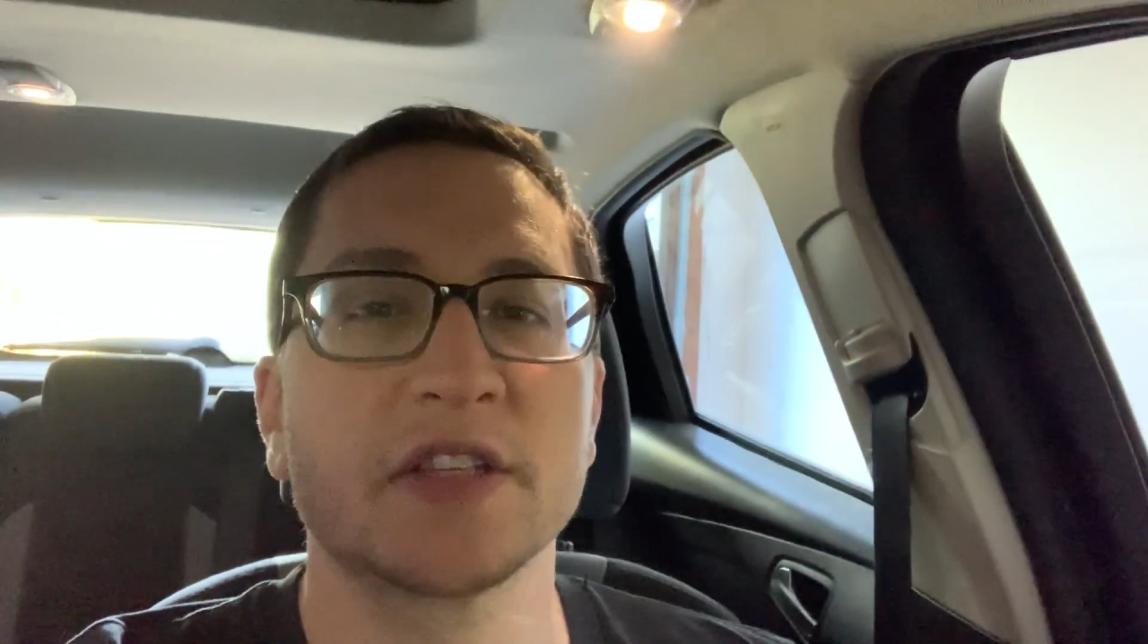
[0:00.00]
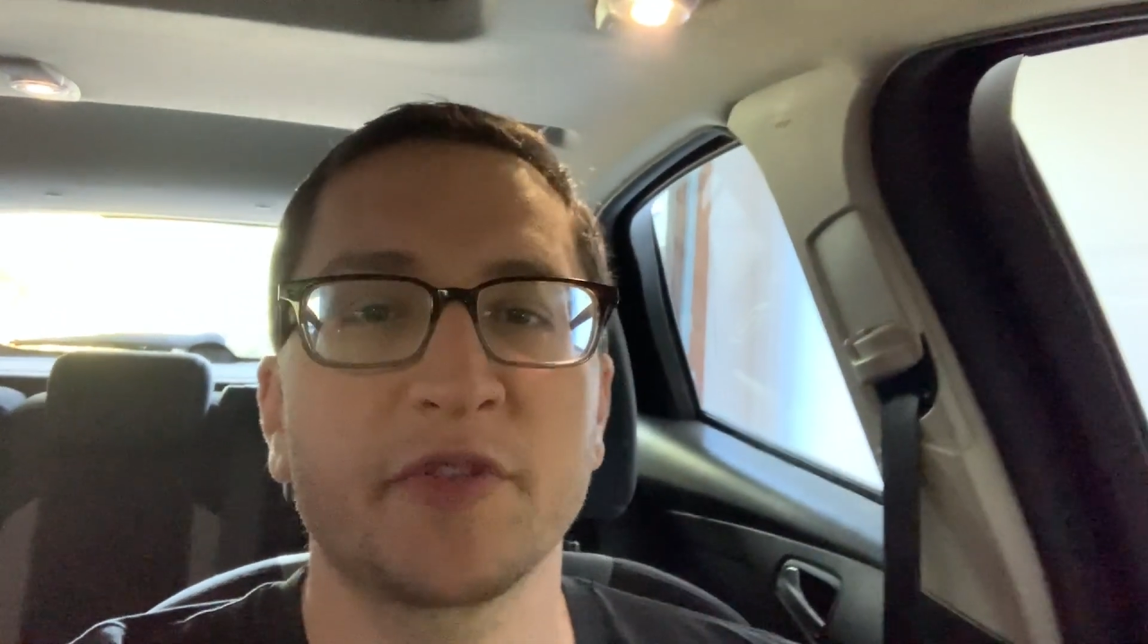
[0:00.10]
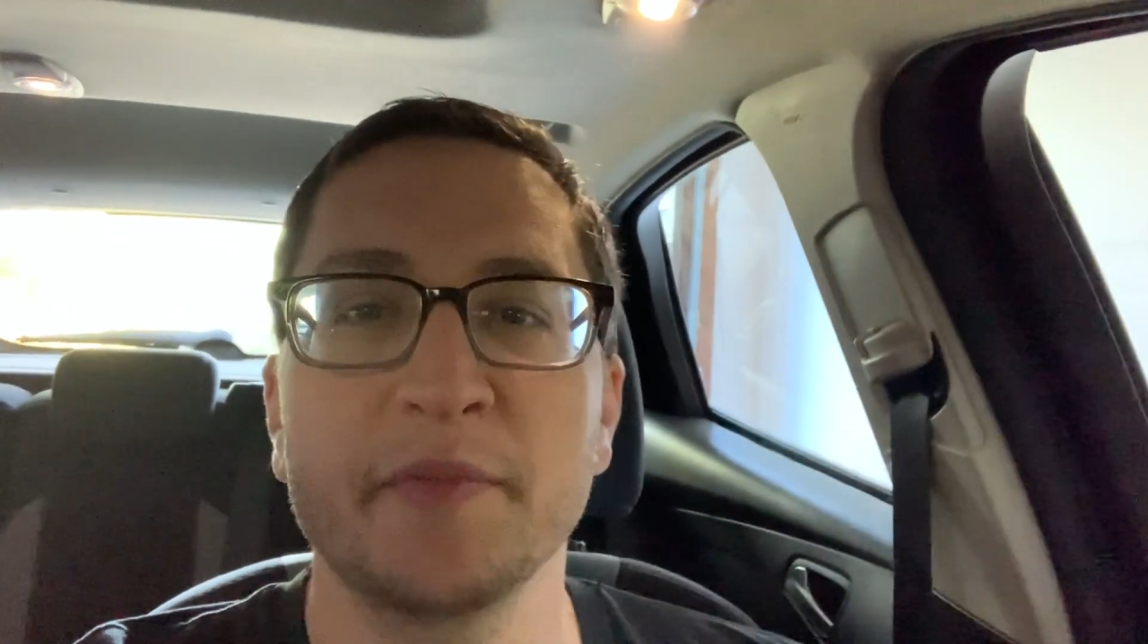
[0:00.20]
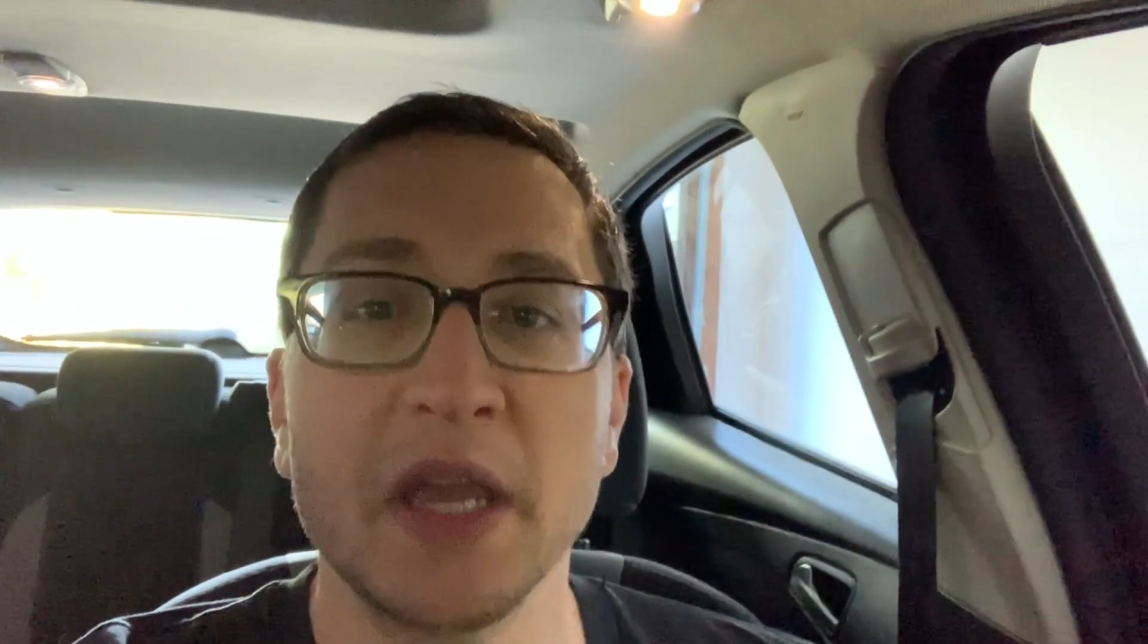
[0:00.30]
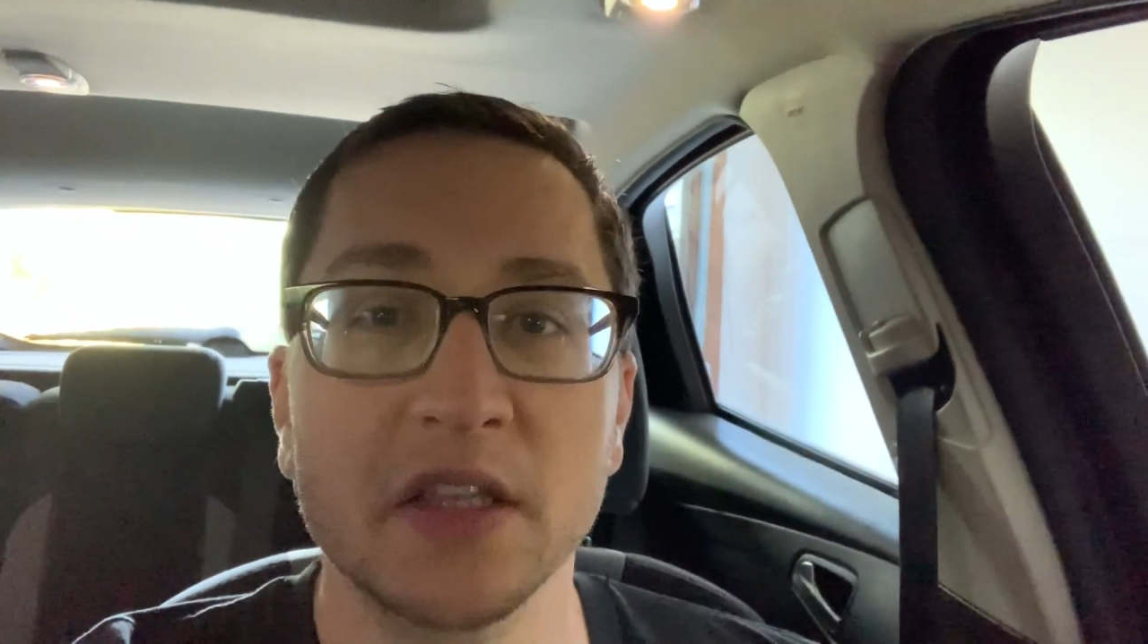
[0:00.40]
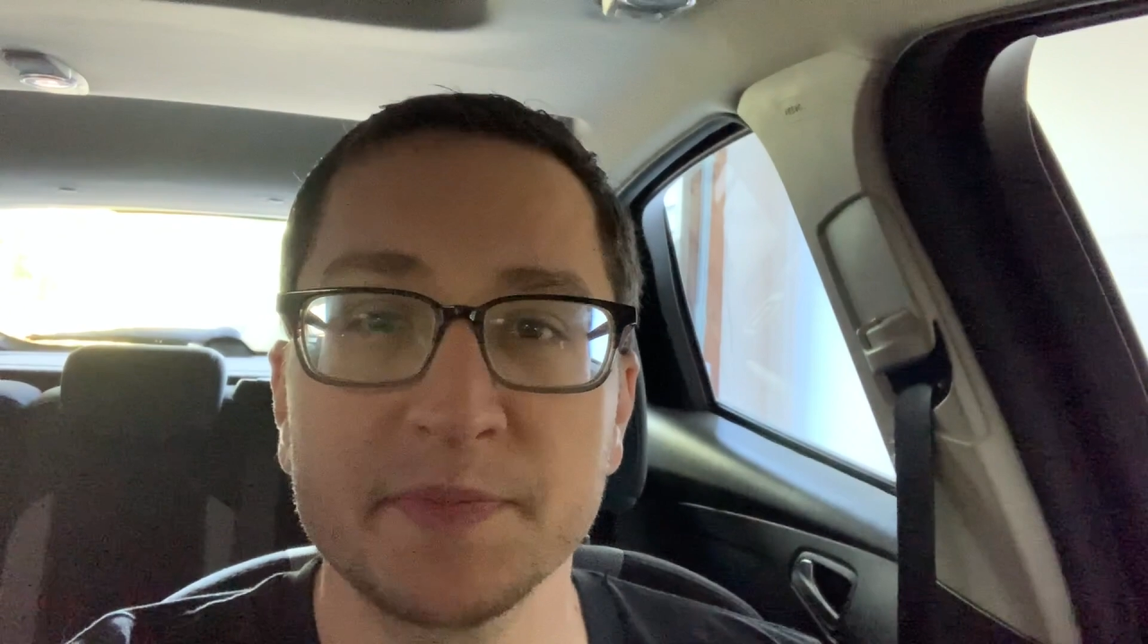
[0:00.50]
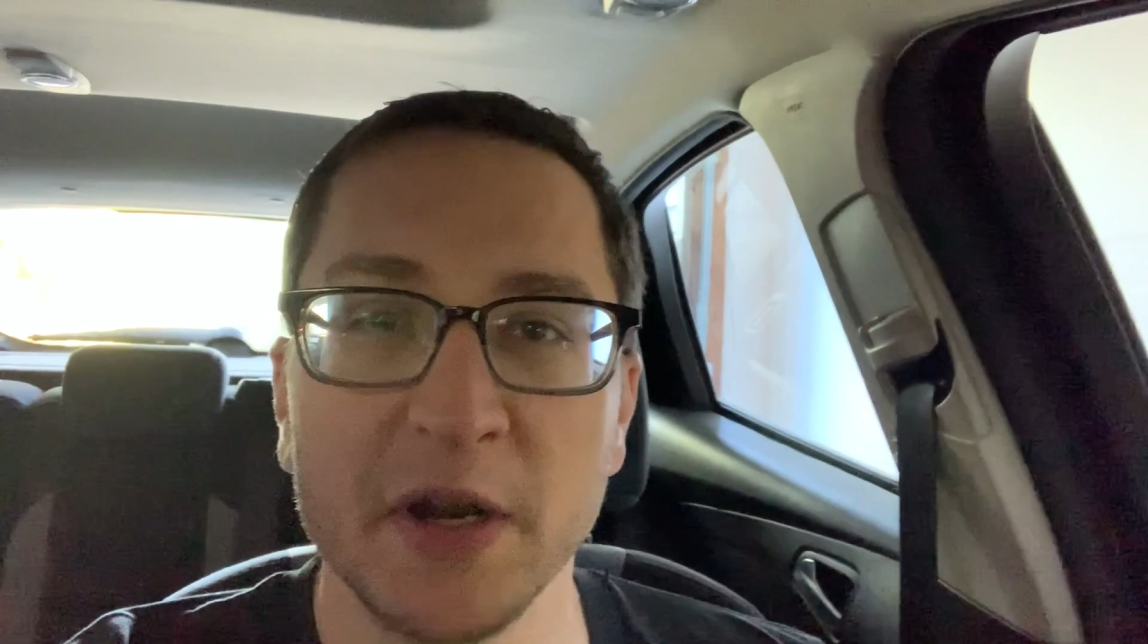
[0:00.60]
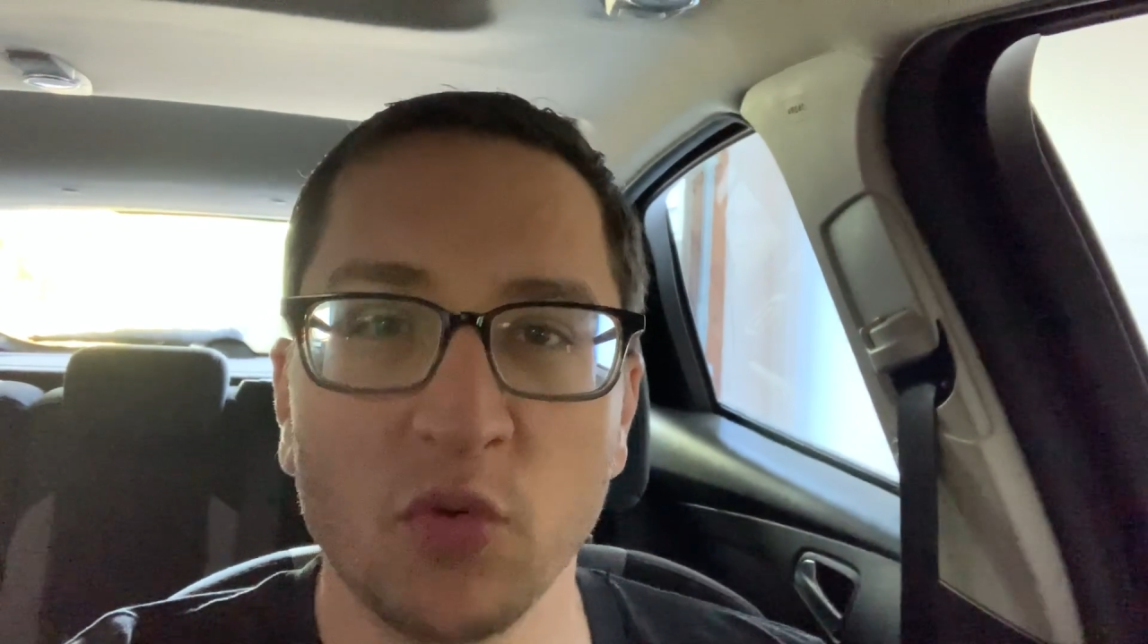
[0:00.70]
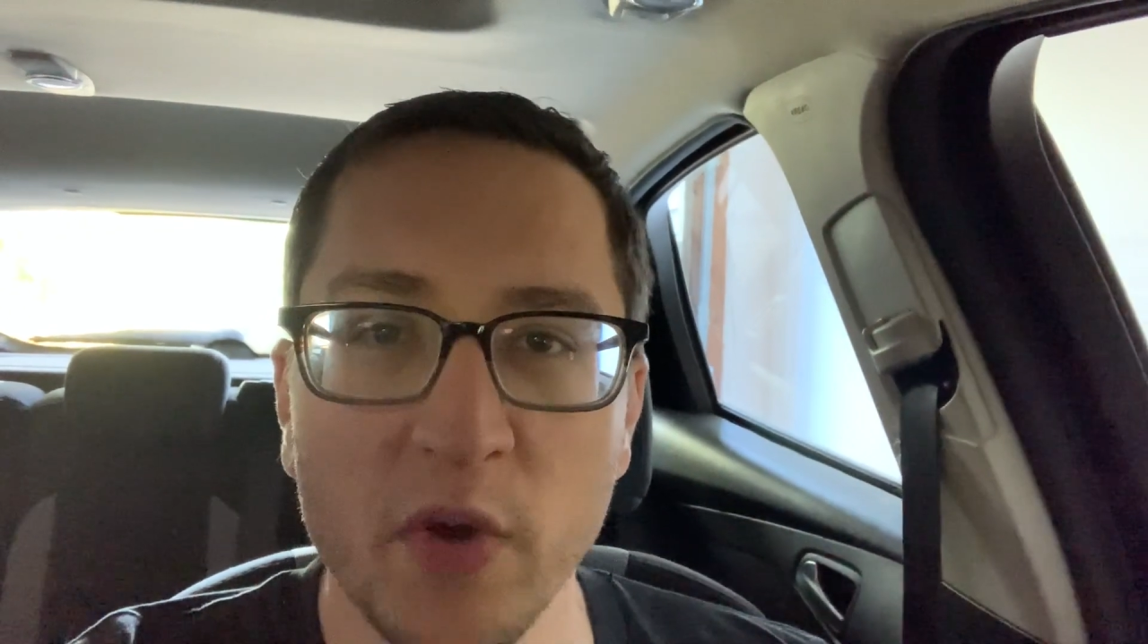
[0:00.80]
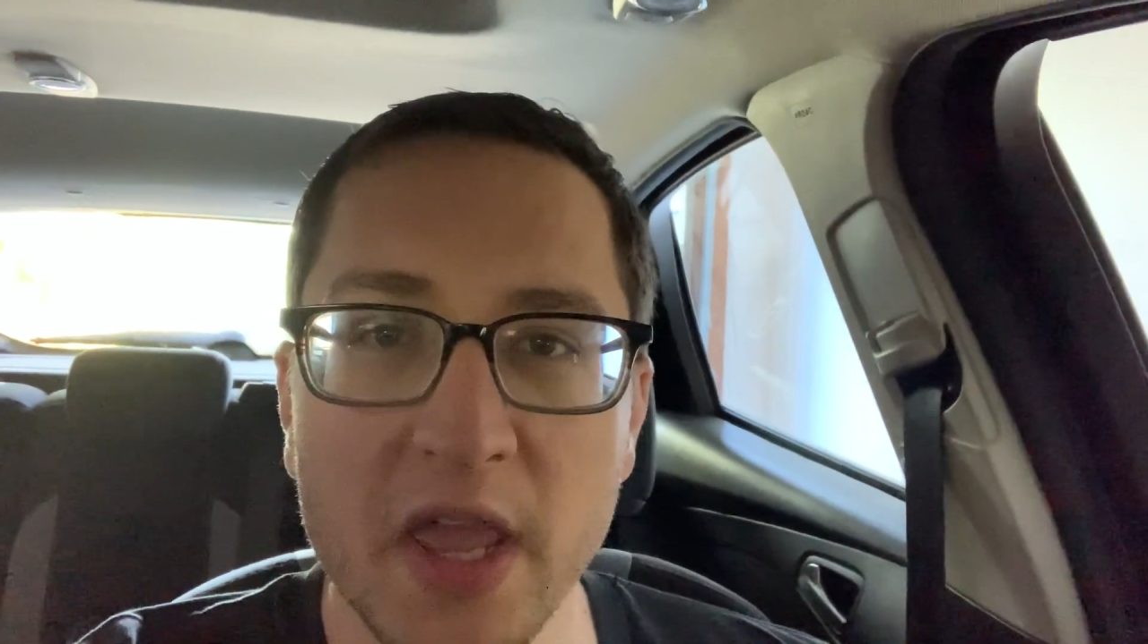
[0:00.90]
For me, it's been
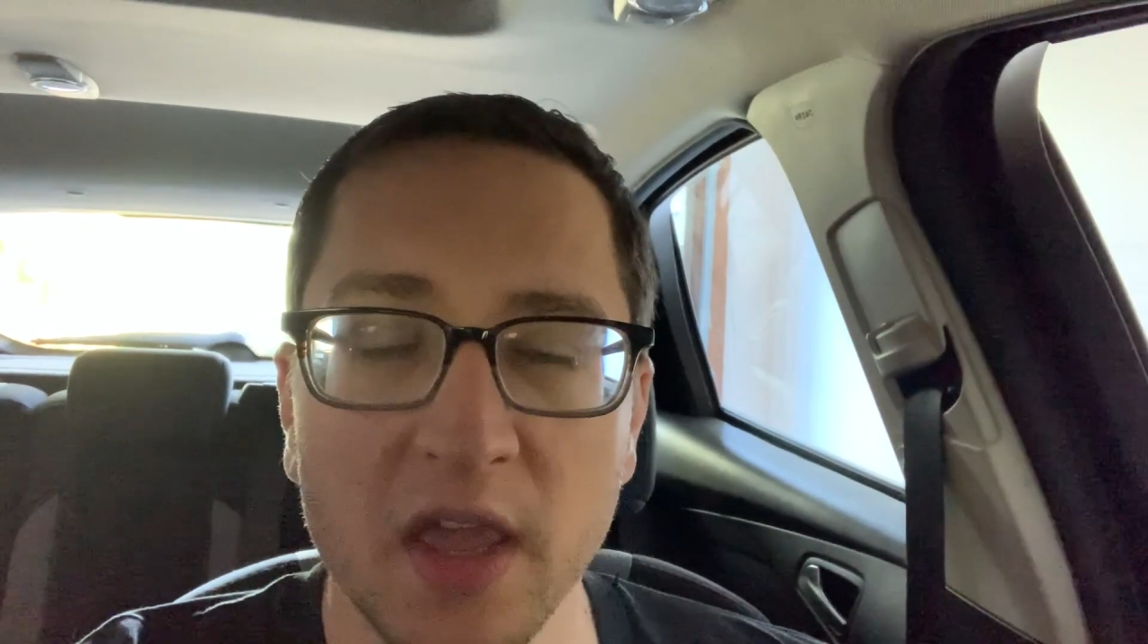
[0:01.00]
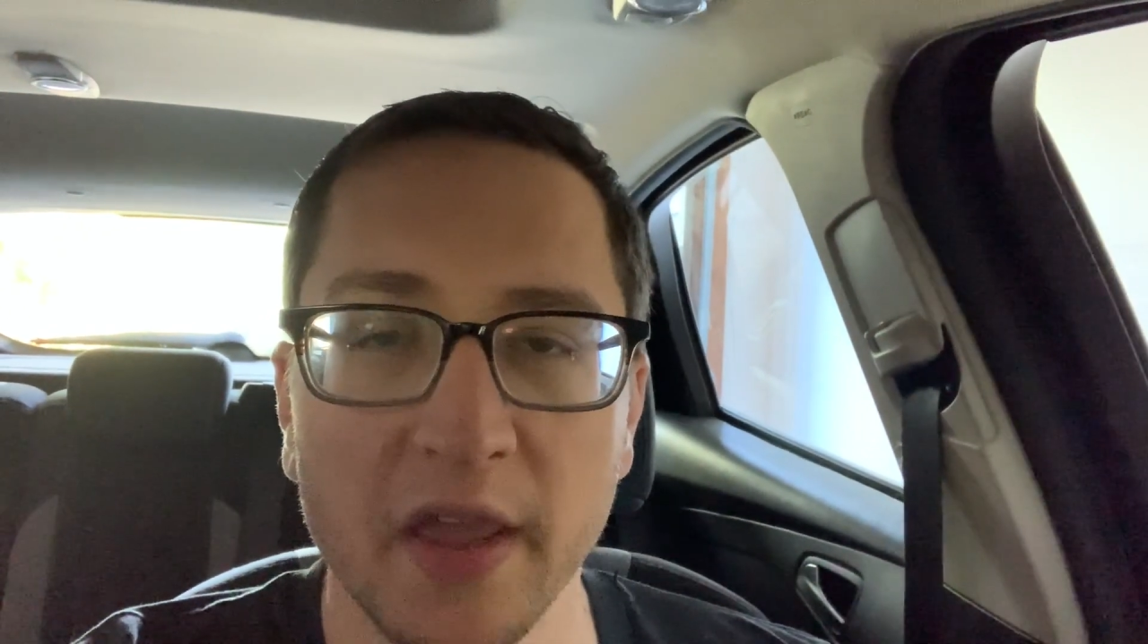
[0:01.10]
a week,